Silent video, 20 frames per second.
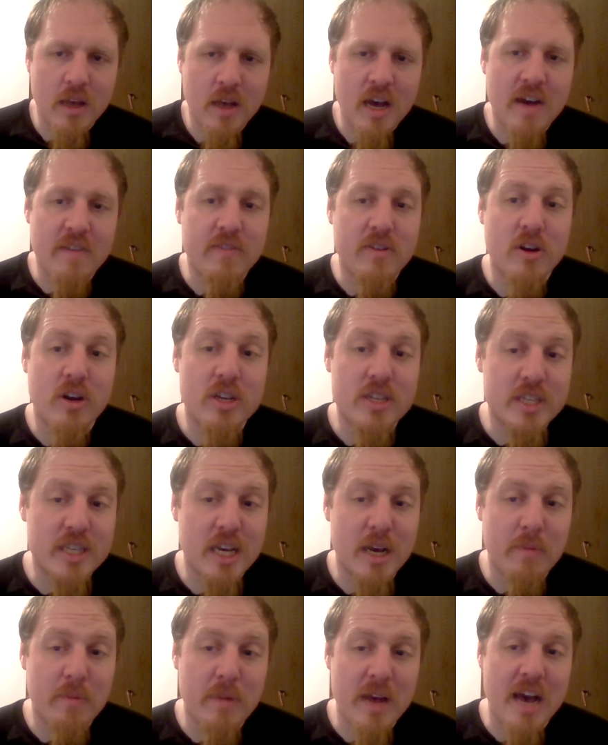Of course,
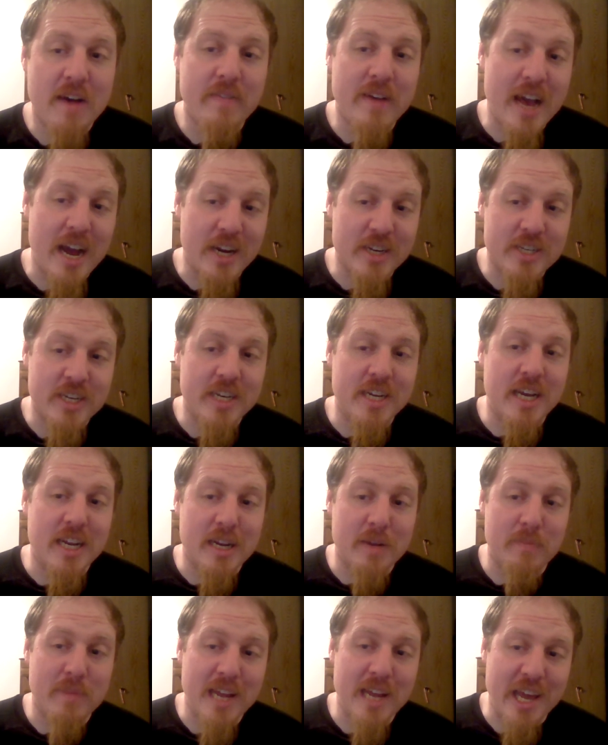some have actually done
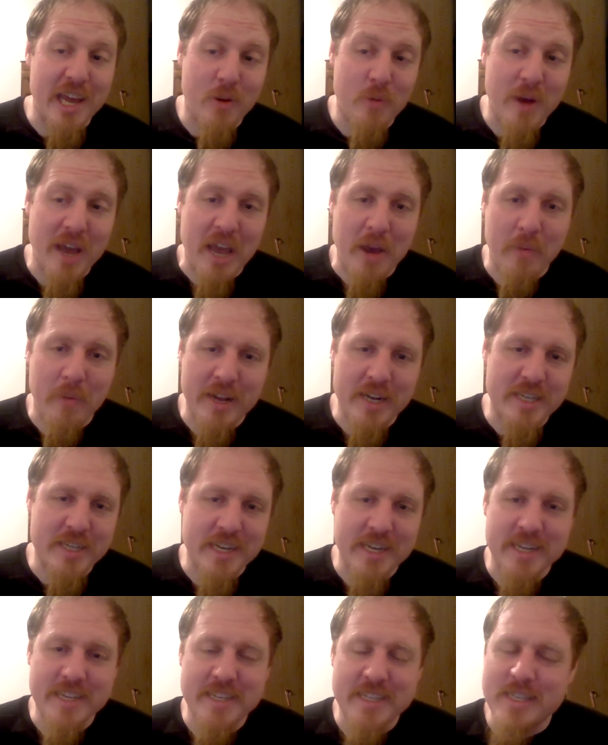the play in a way which
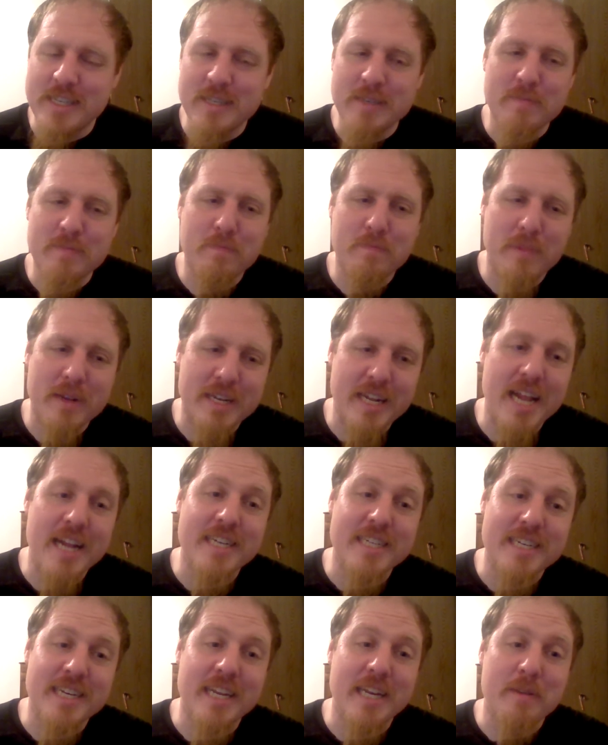is
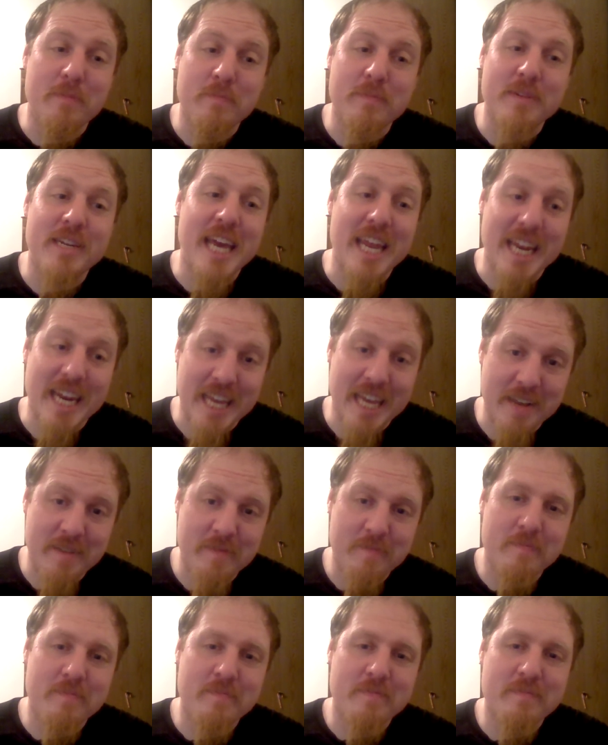potentially deadly.
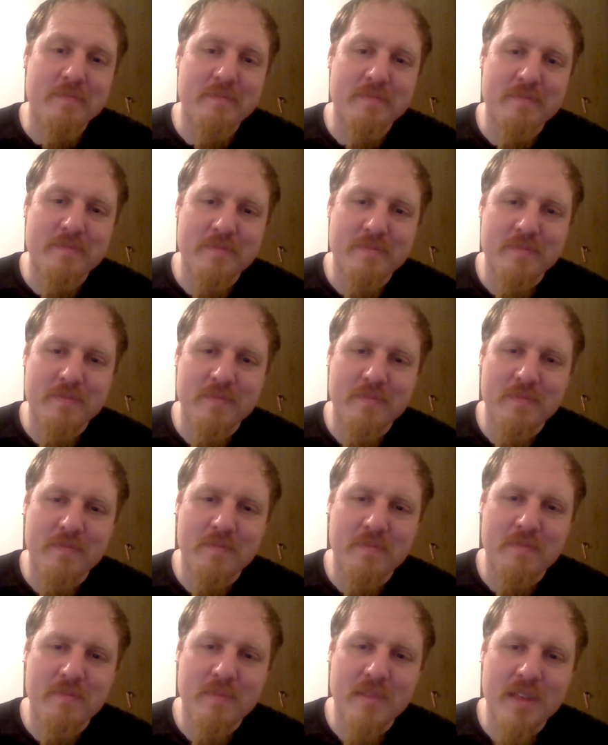
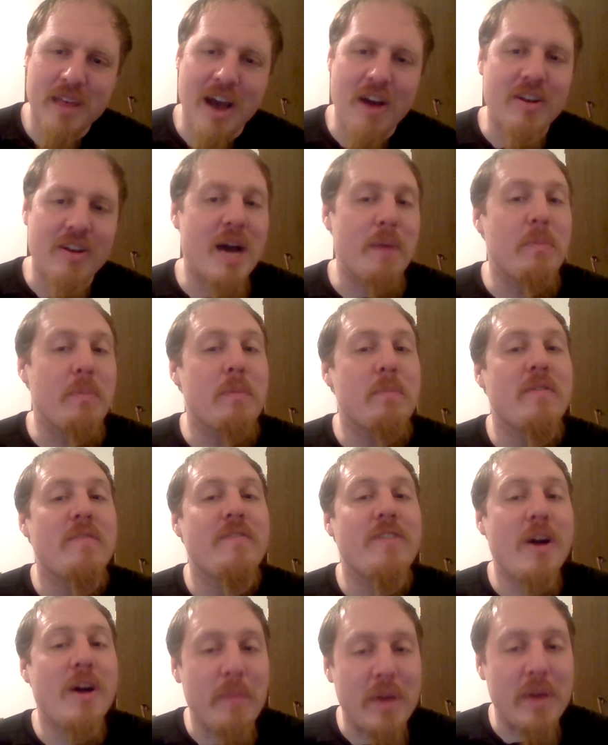I will not be
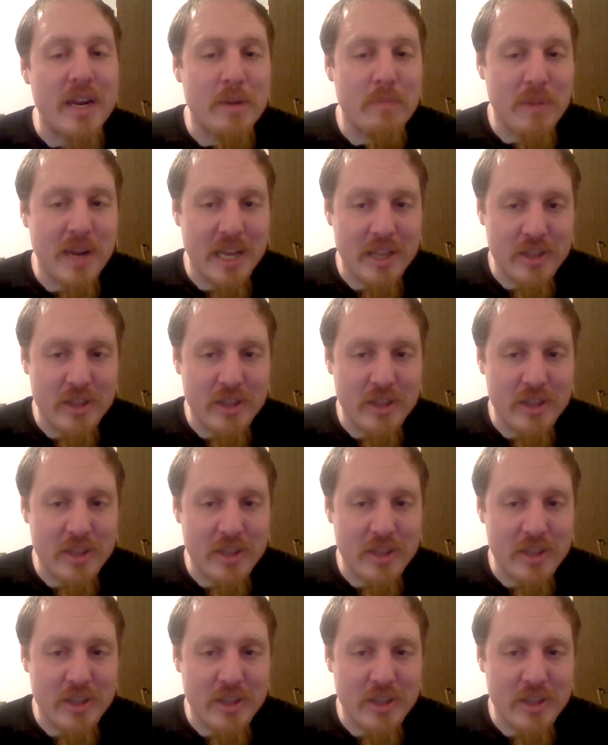performing the play